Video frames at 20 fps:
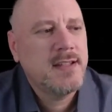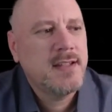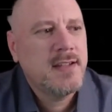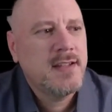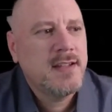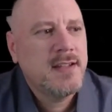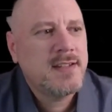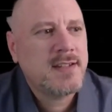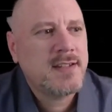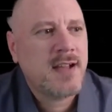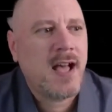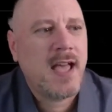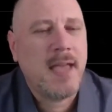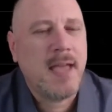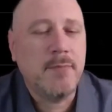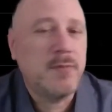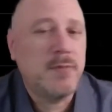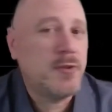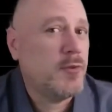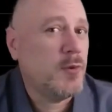
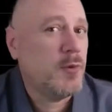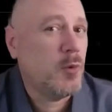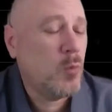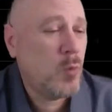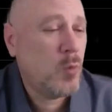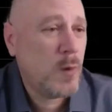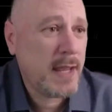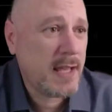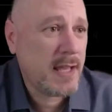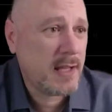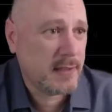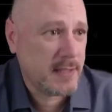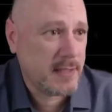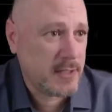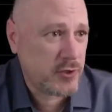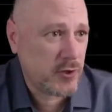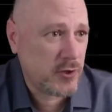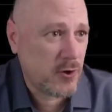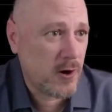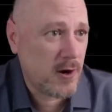time to the weekly
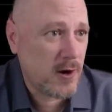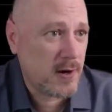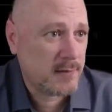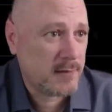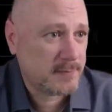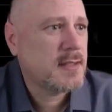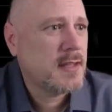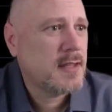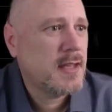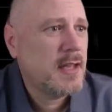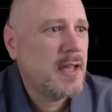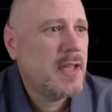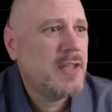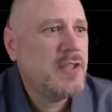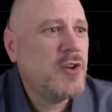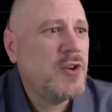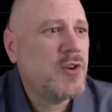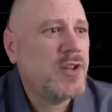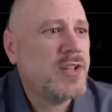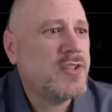chart,
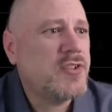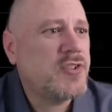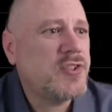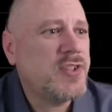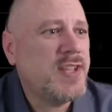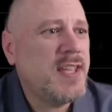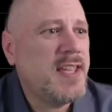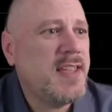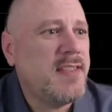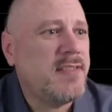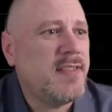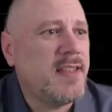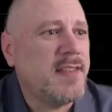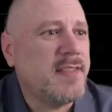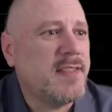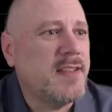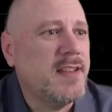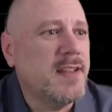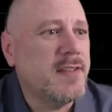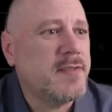you can see that
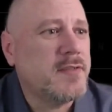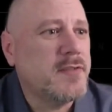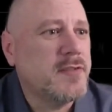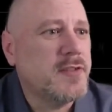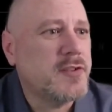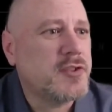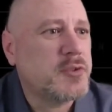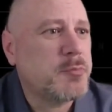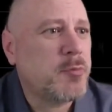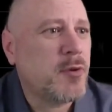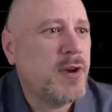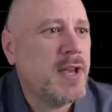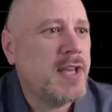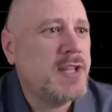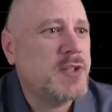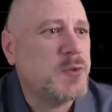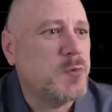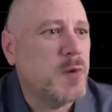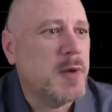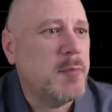the
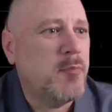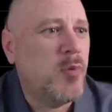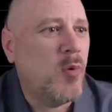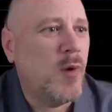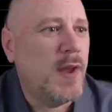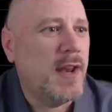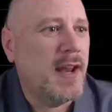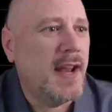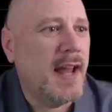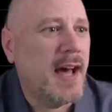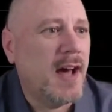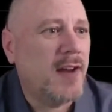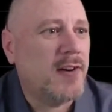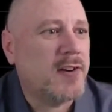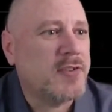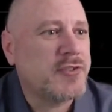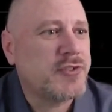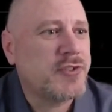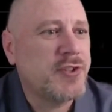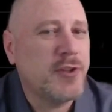springs we pointed out are
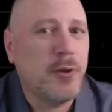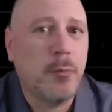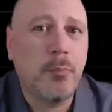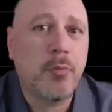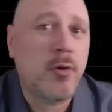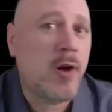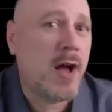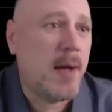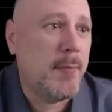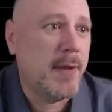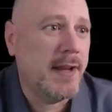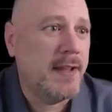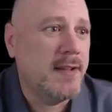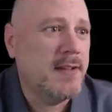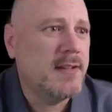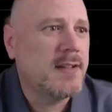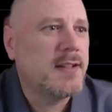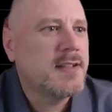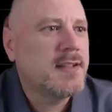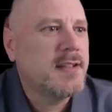still prominent.
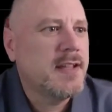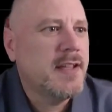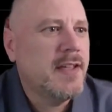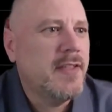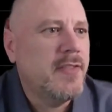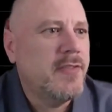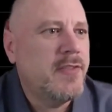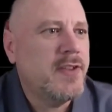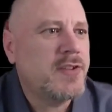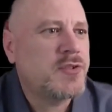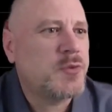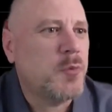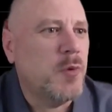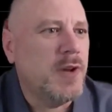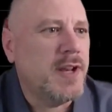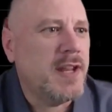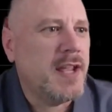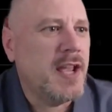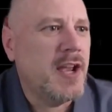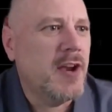This
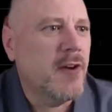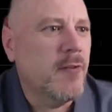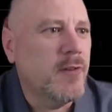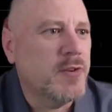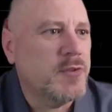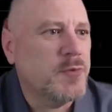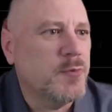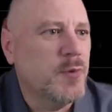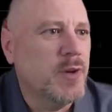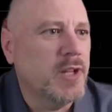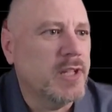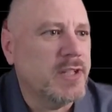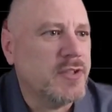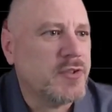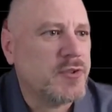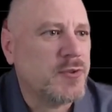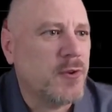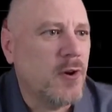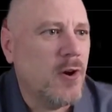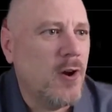one here is really
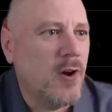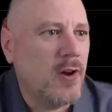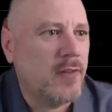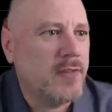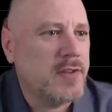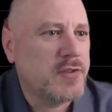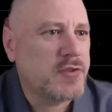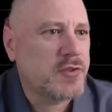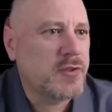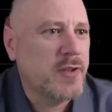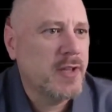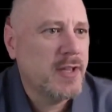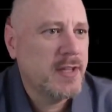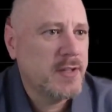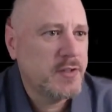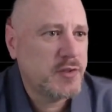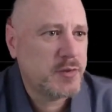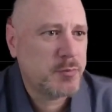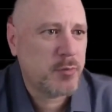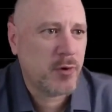strong. This
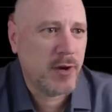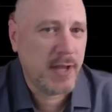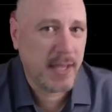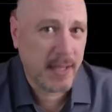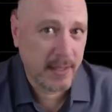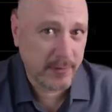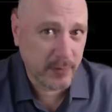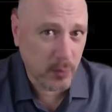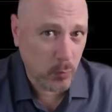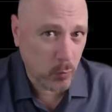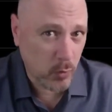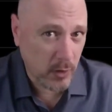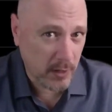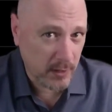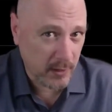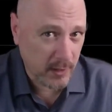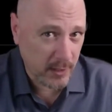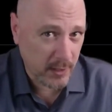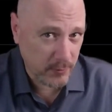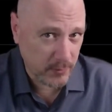spring at the
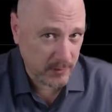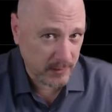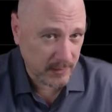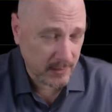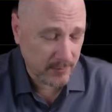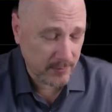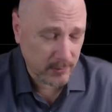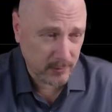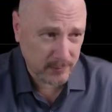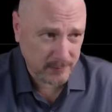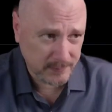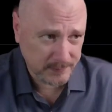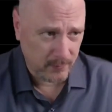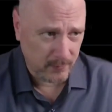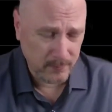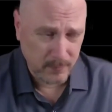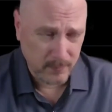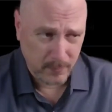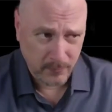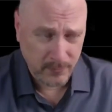100 level,
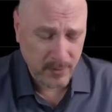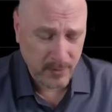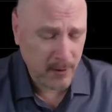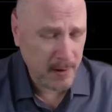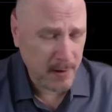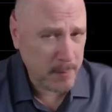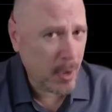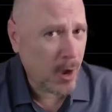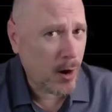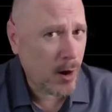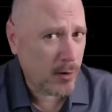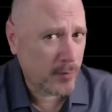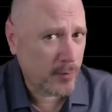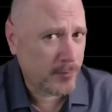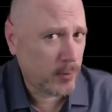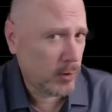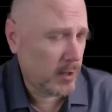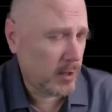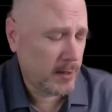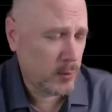very
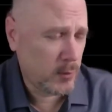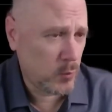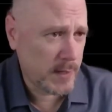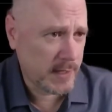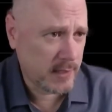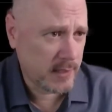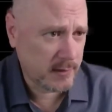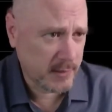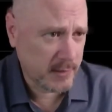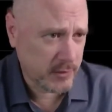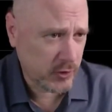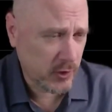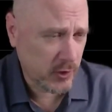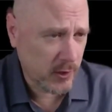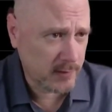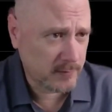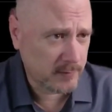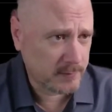powerful on a weekly chart.